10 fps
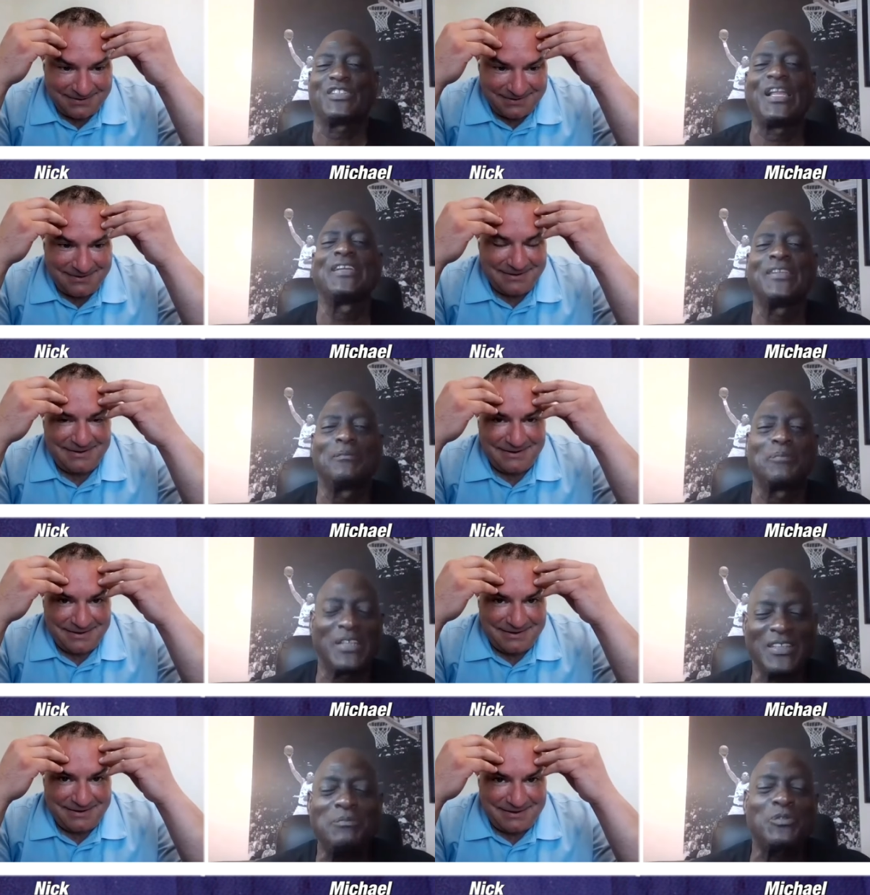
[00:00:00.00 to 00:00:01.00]
Speaker 1: lined up
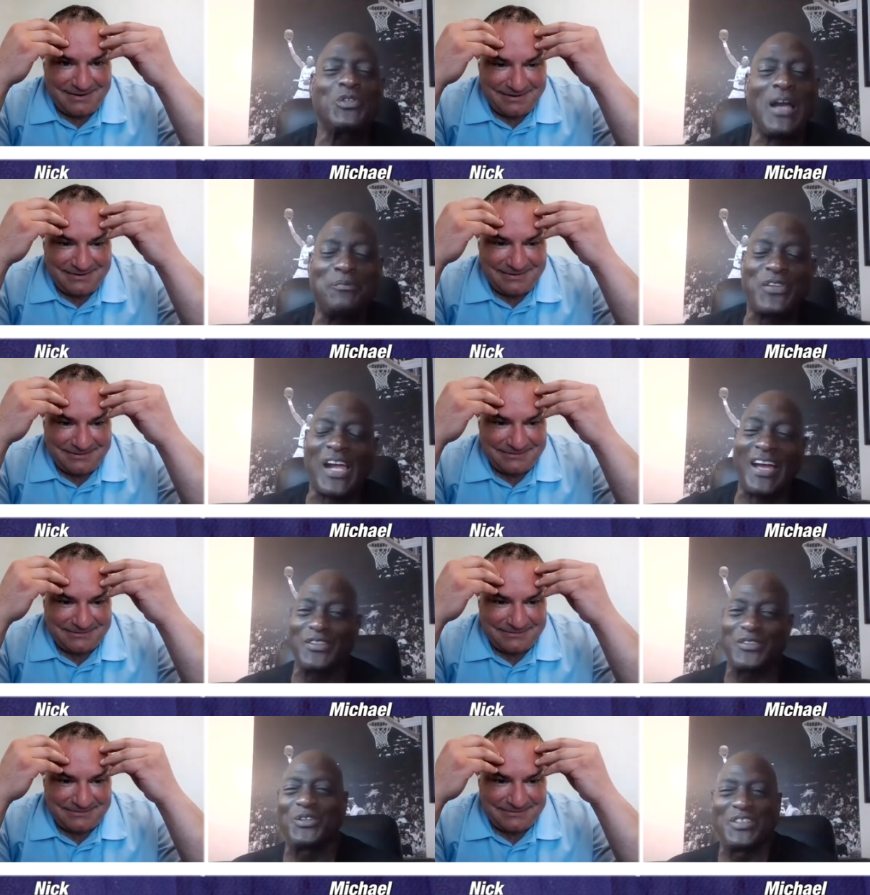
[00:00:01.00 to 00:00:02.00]
because I'm try- I'm
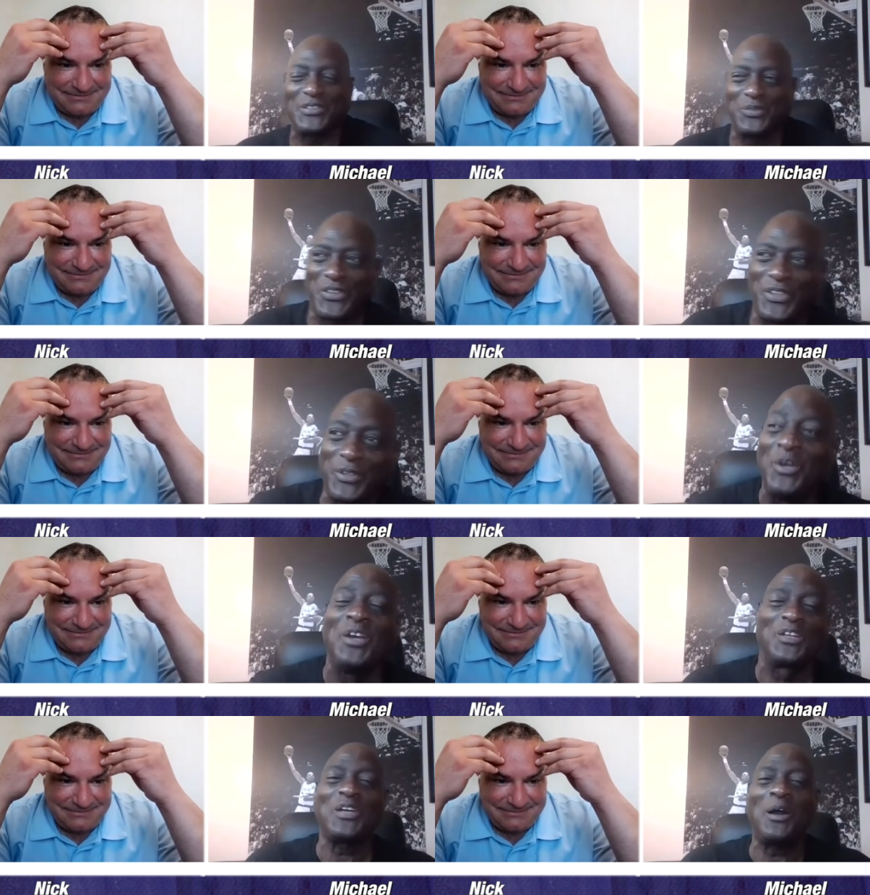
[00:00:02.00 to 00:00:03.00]
tired of doing this with you
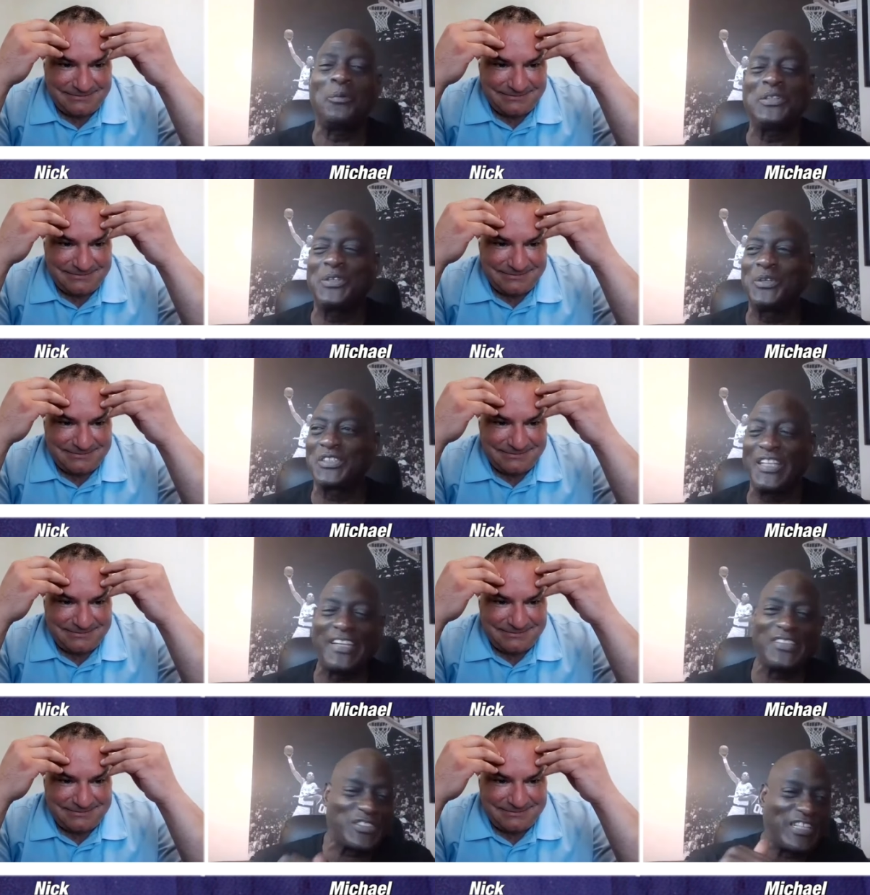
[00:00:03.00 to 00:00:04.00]
because all we do is
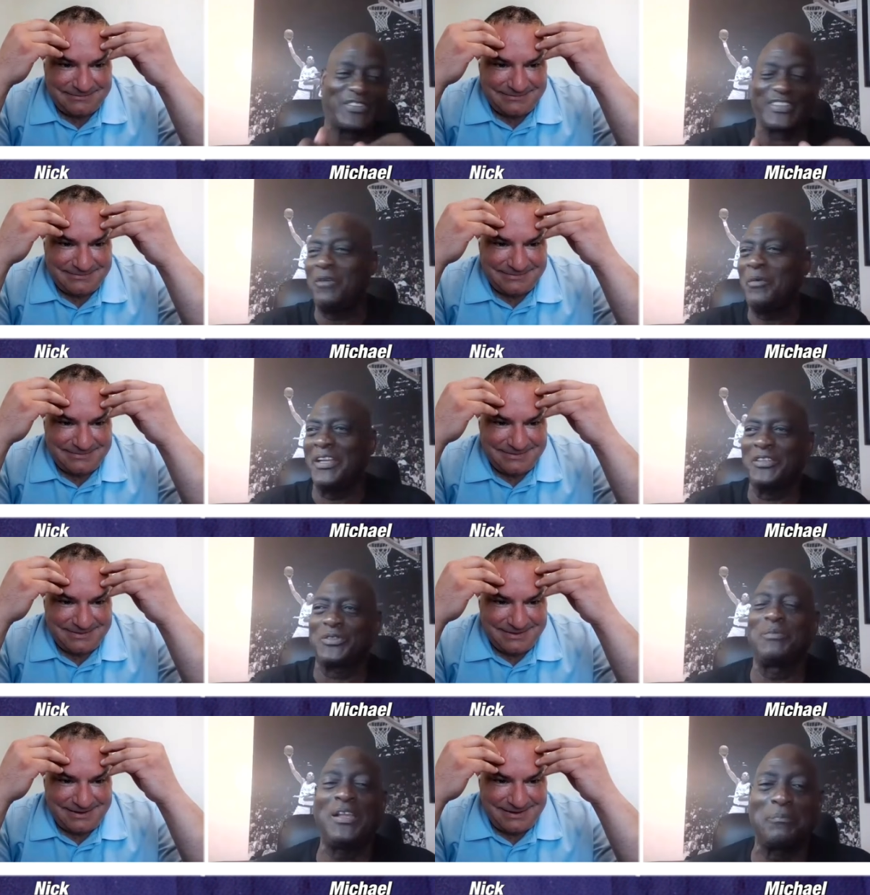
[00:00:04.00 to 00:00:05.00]
Lakers Celtics. I want to hear
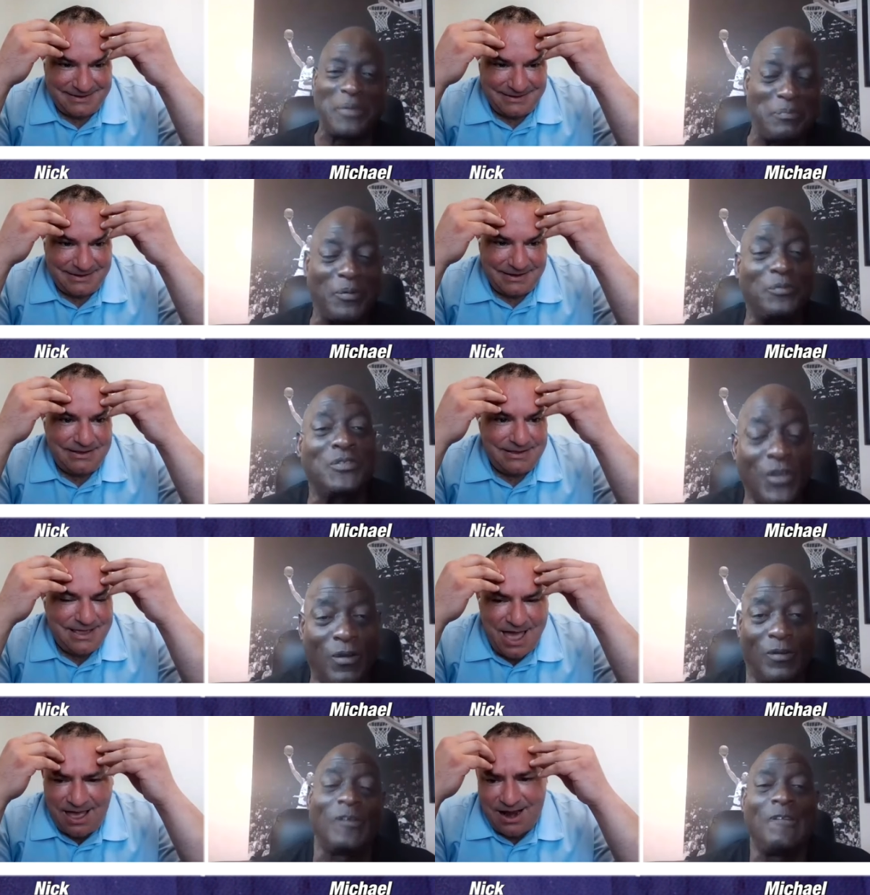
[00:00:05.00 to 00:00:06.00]
some other people
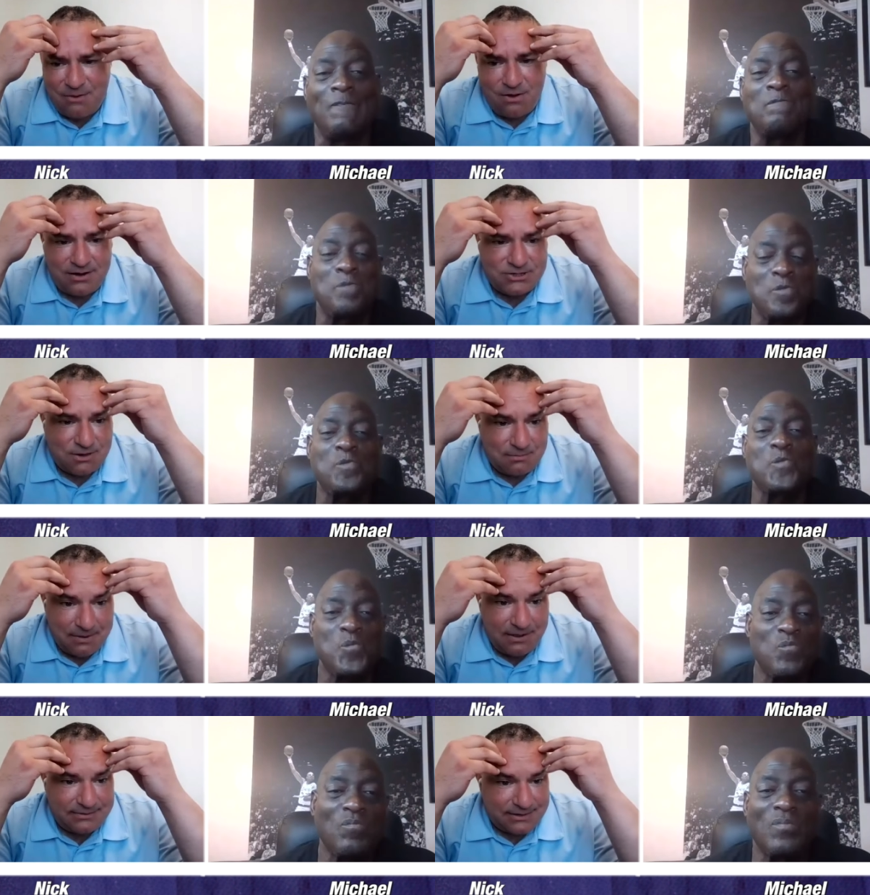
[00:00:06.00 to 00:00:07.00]
talk. Yeah,
Speaker 2: and I want to shut
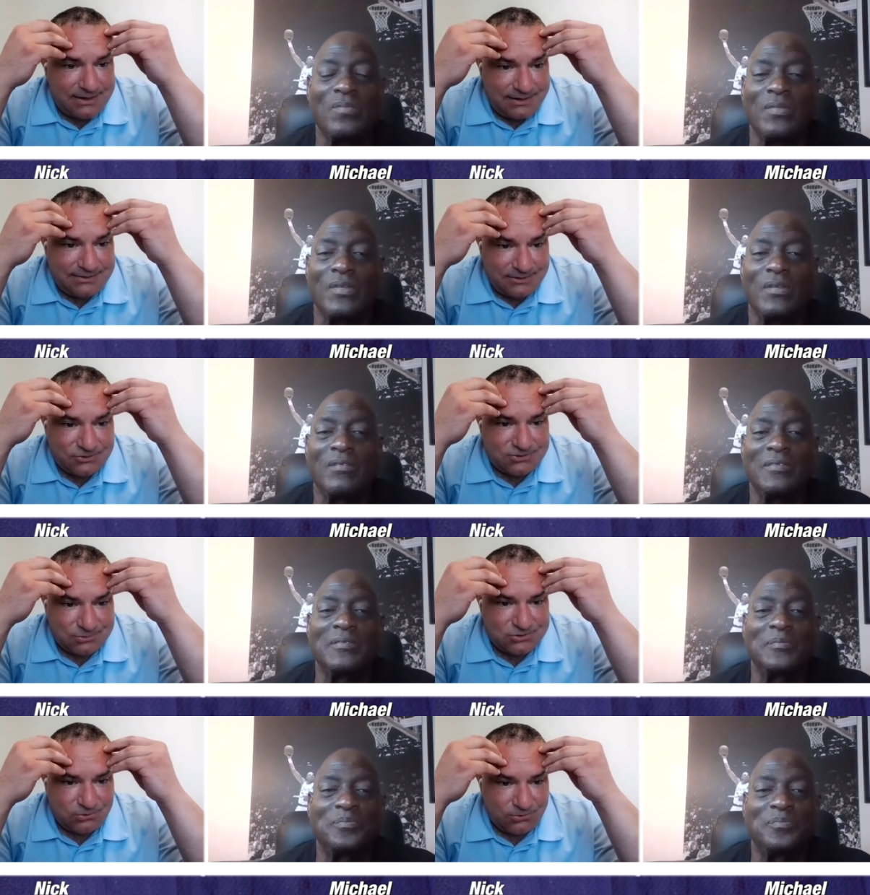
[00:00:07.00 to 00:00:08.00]
my mouth and I need to hear
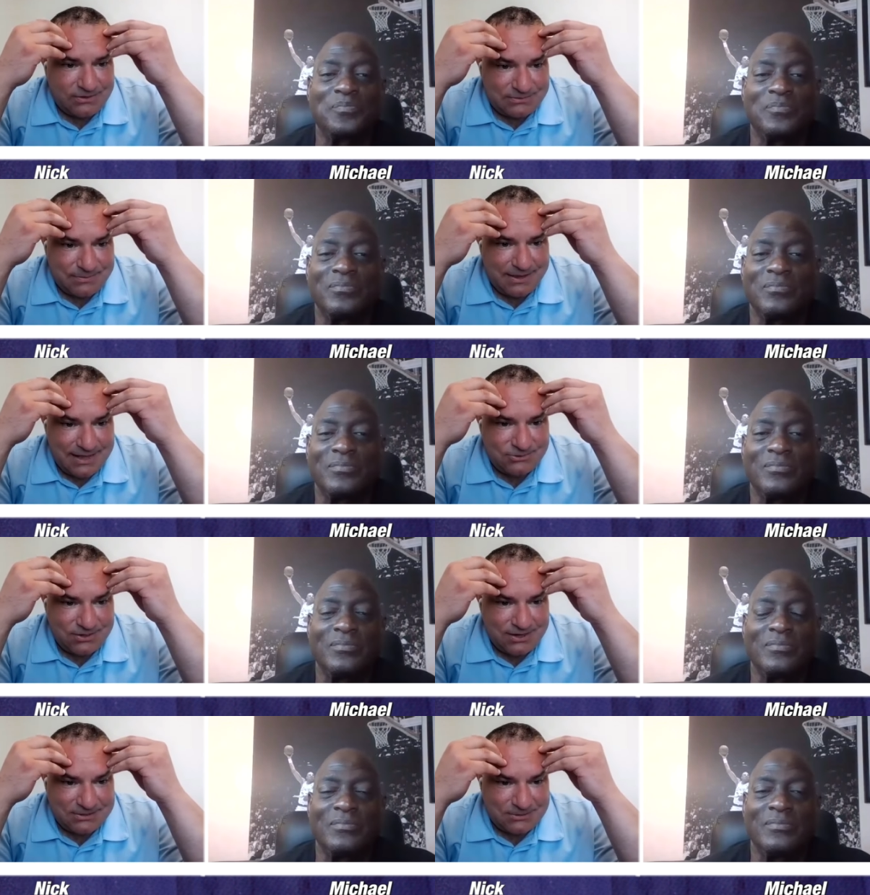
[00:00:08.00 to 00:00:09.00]
some stories, man.
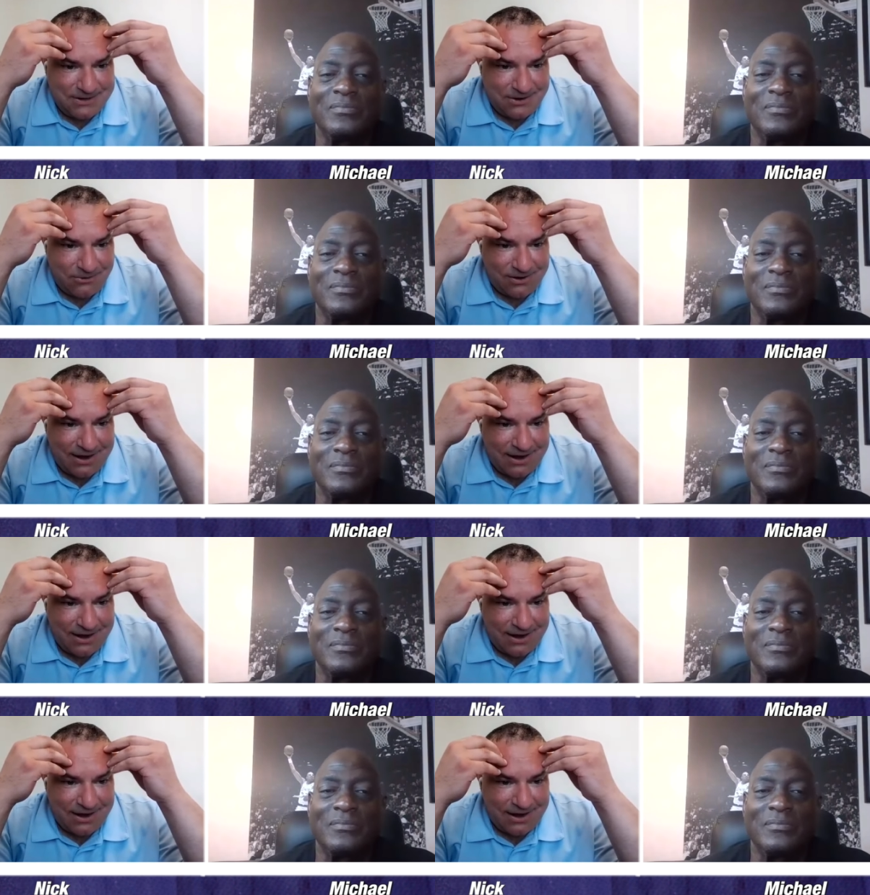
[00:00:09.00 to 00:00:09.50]
That's what gets me going, and